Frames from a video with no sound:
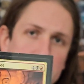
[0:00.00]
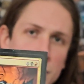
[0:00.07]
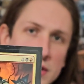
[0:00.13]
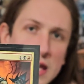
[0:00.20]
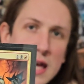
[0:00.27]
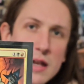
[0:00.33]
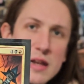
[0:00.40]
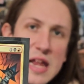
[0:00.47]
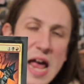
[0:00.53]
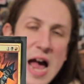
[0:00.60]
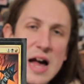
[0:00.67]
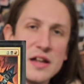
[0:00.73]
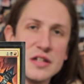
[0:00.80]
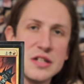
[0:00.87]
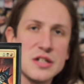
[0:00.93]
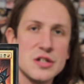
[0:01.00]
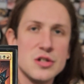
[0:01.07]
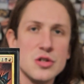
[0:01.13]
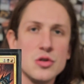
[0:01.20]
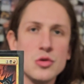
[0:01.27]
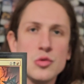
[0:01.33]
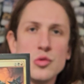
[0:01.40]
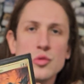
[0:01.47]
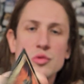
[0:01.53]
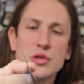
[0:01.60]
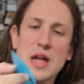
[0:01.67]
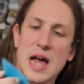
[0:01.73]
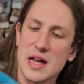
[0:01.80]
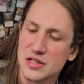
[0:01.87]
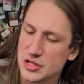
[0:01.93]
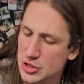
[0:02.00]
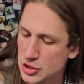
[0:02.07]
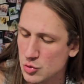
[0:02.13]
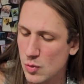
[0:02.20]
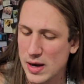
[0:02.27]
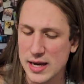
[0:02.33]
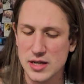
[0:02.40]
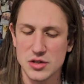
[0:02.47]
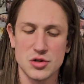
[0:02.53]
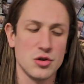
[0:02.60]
So again, it has to swing,